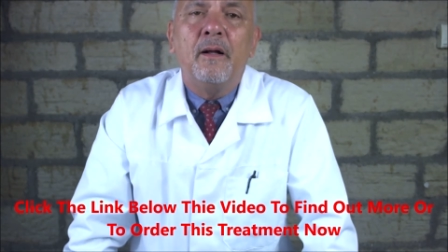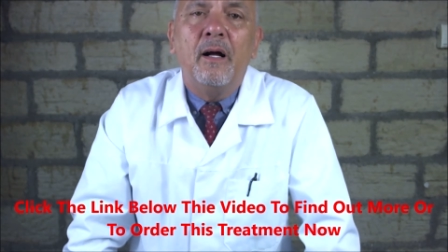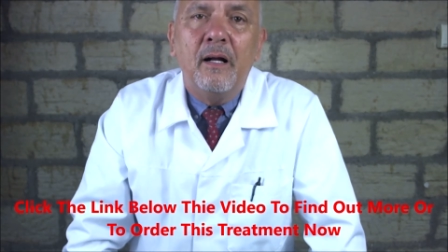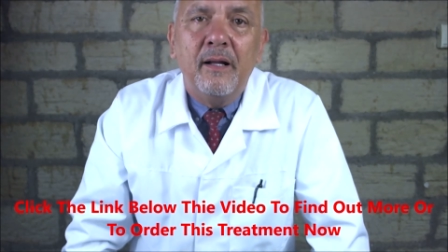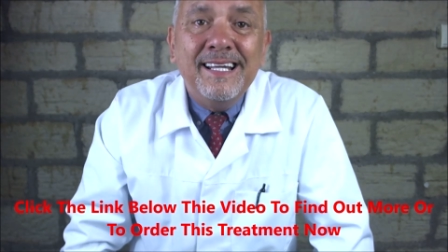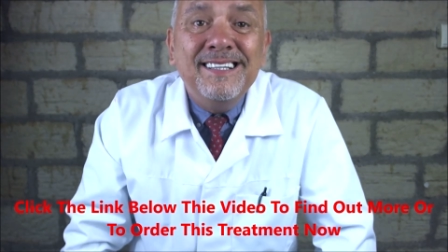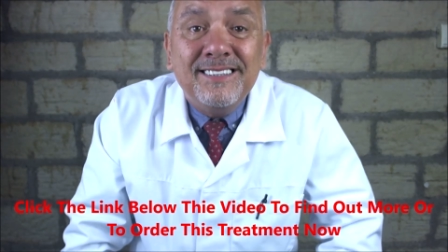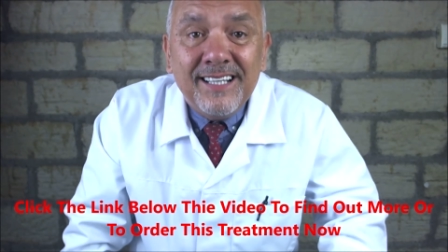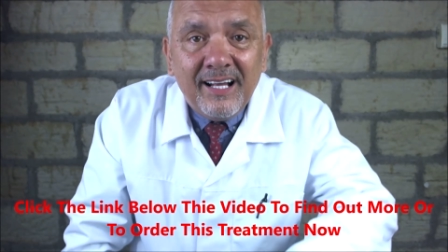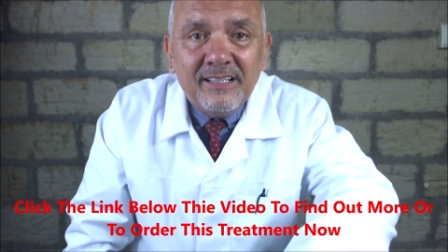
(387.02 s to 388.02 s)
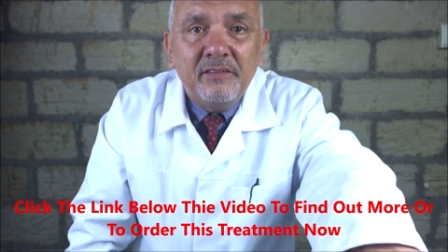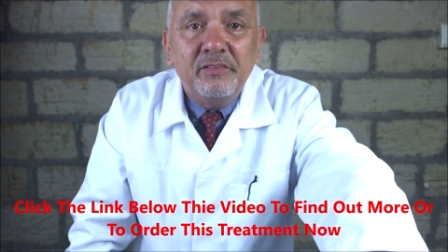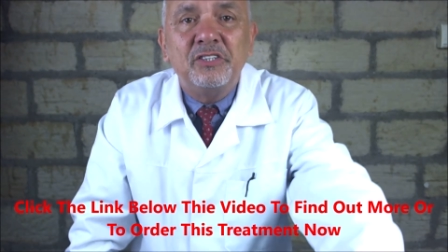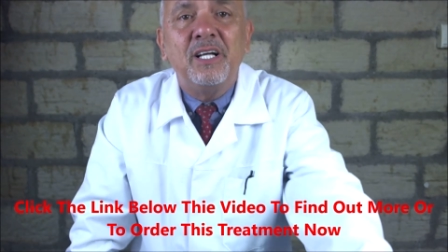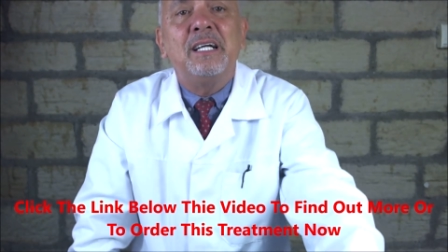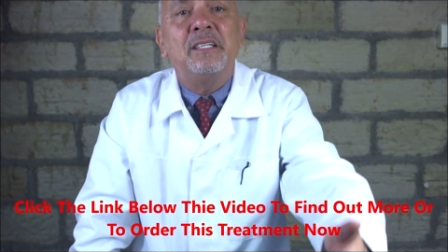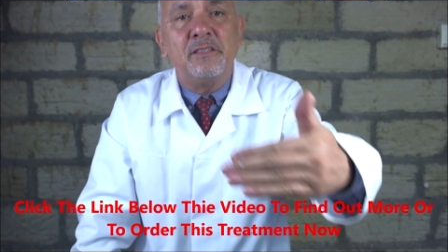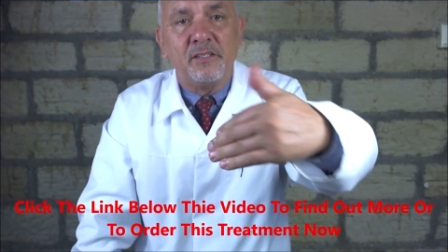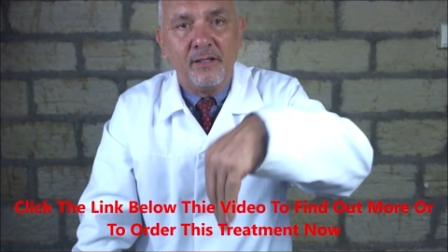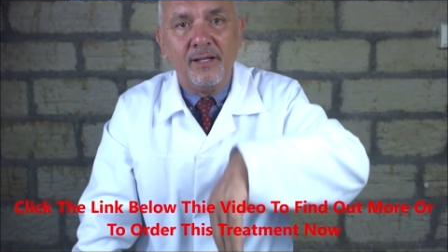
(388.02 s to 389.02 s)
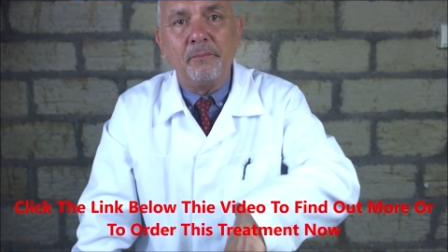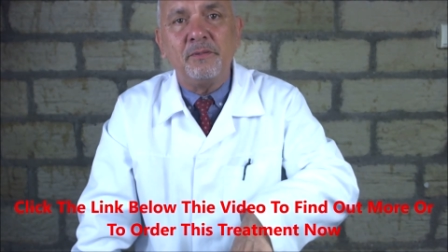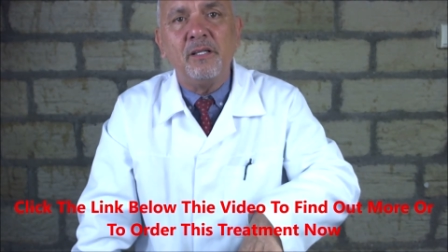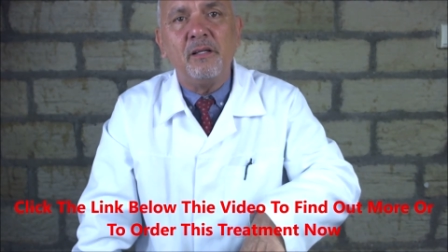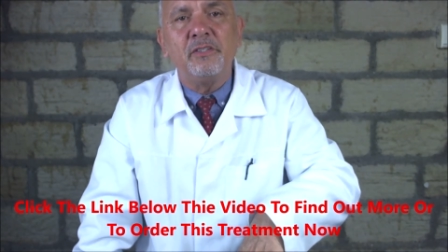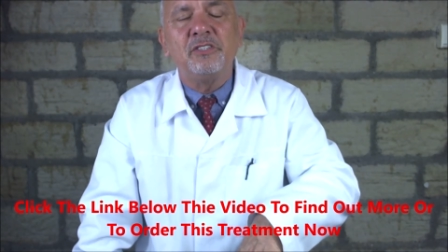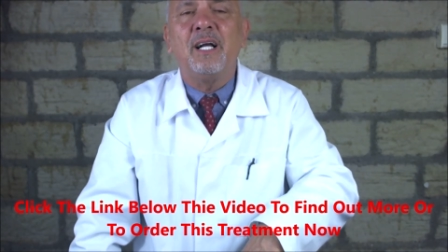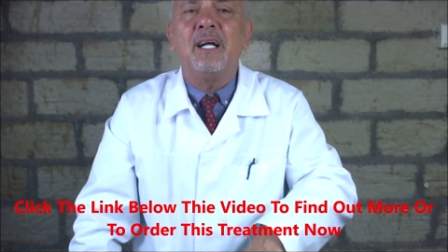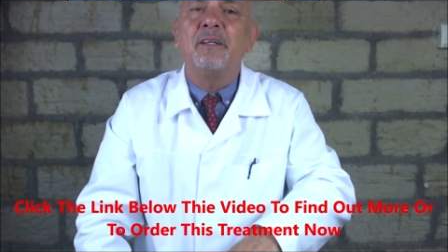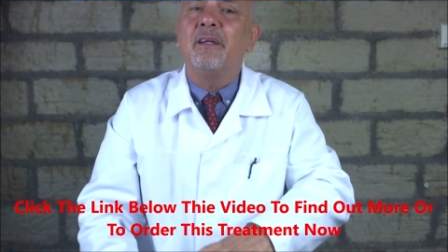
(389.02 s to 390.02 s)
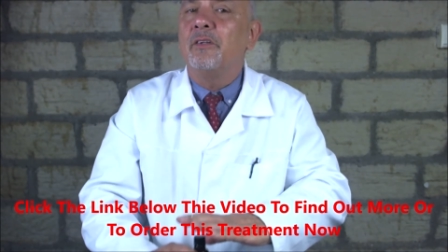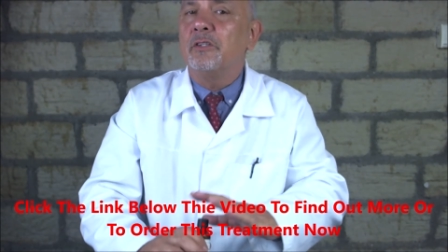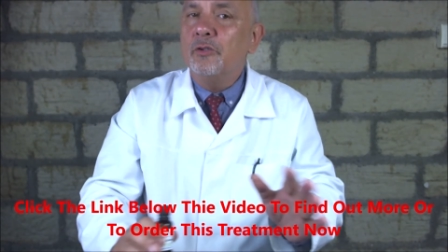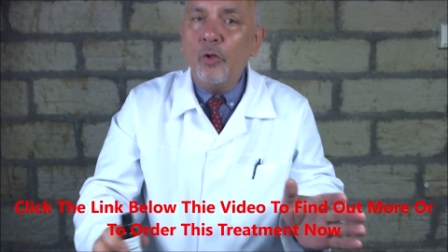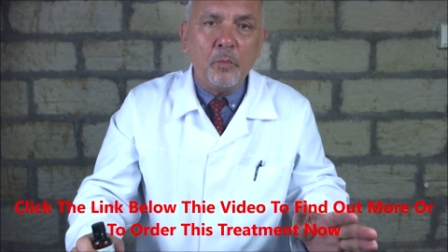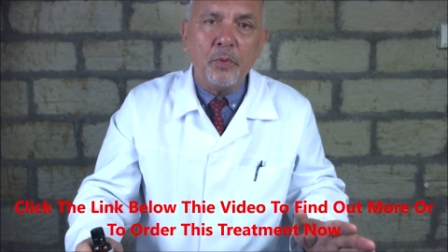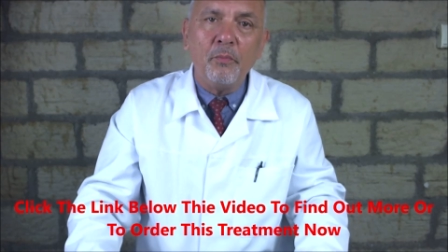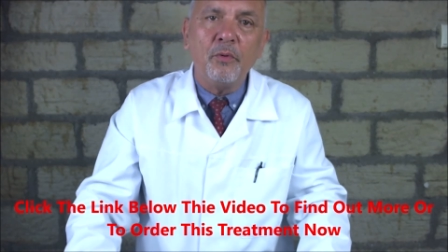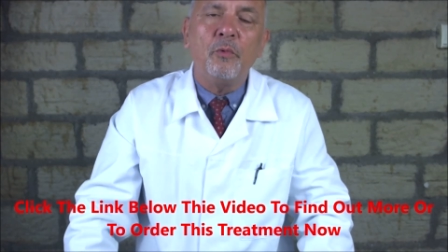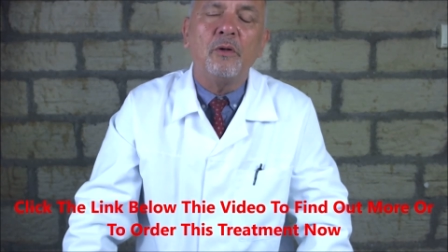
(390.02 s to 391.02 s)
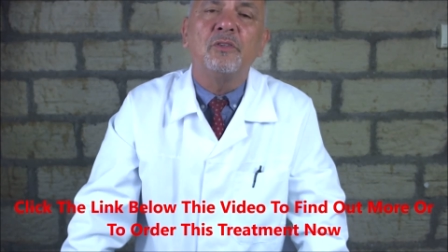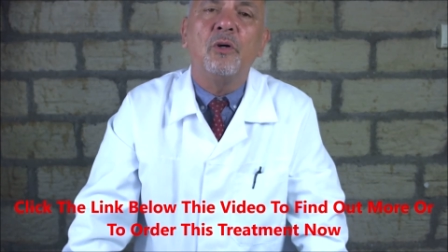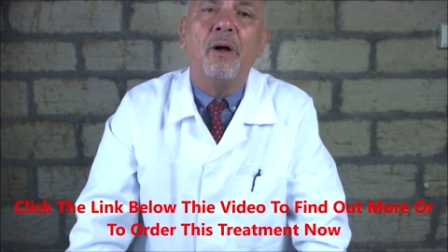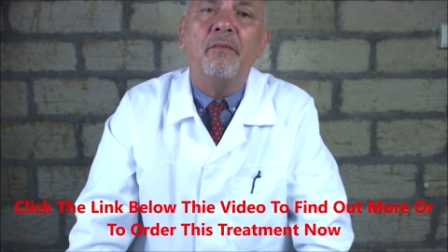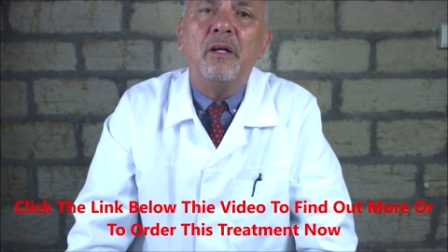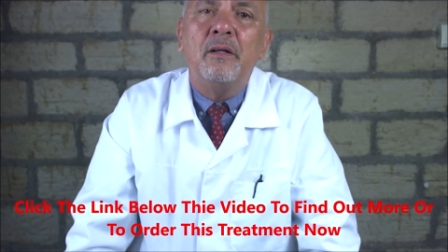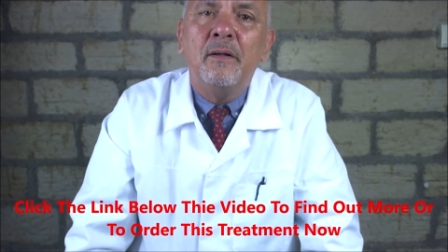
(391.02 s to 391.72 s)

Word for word: uh, inside the vagina, to the lips to the vagina. There's no problem whatsoever.